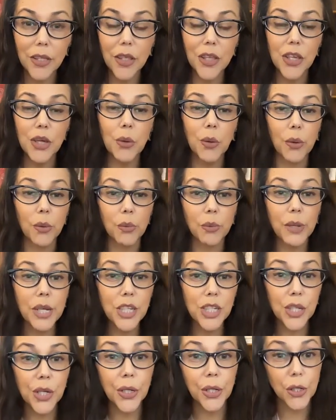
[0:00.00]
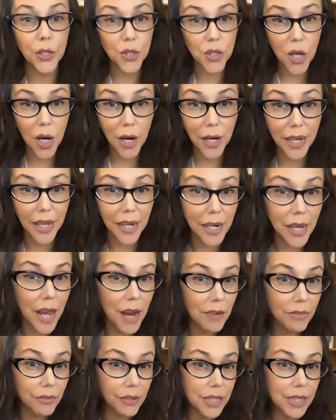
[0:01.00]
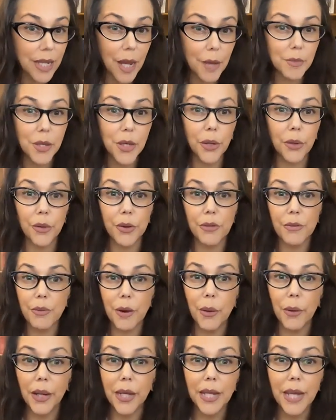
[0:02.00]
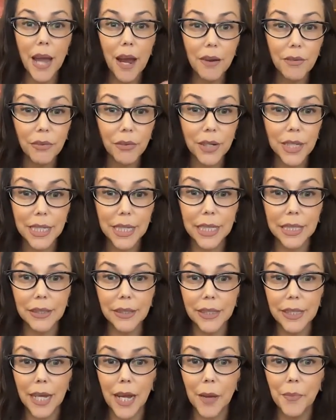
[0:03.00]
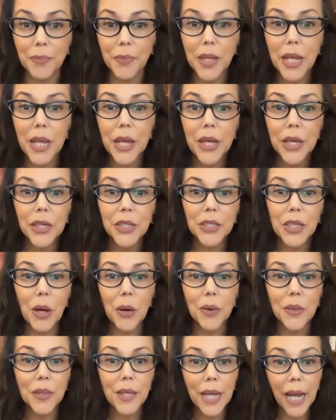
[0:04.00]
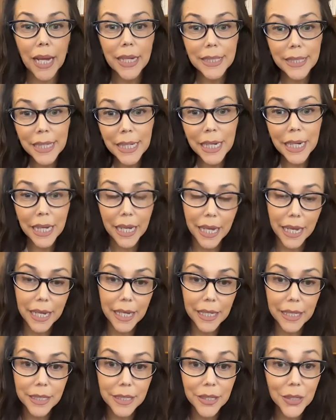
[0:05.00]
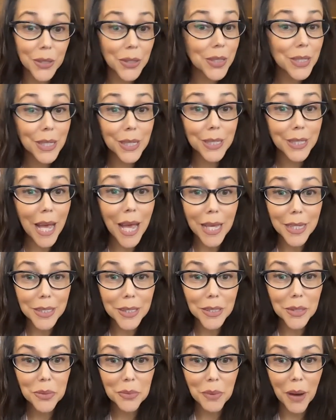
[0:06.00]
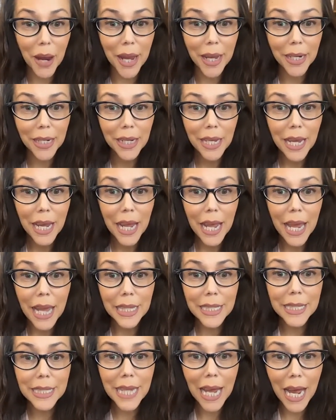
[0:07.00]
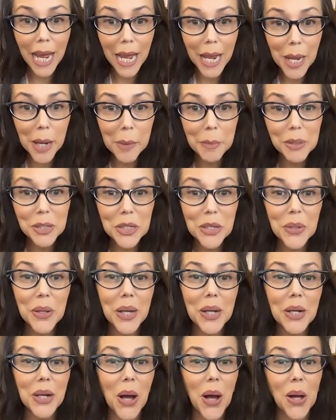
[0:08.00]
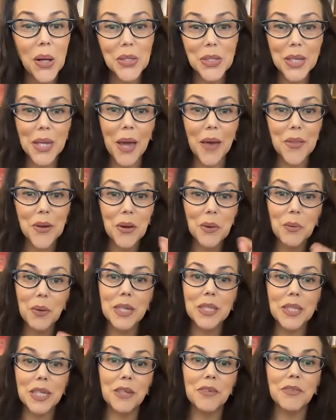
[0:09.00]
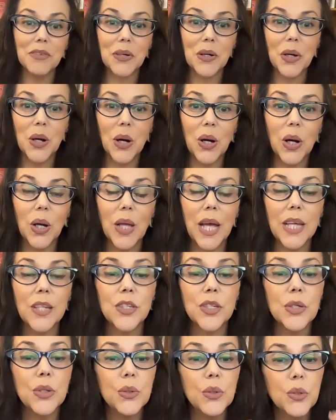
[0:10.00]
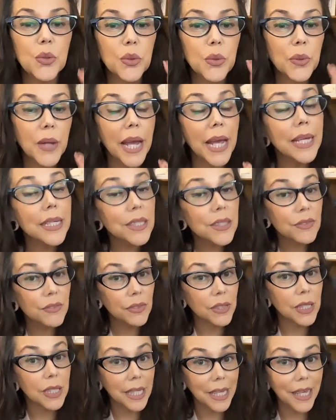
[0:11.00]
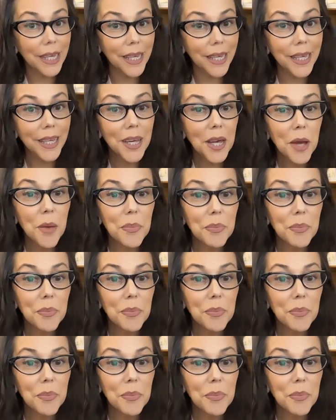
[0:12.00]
so that you are reaching your target every time that you are throwing, every single time. So the idea is your success, right? It's time to get it all together once and for all and to gracefully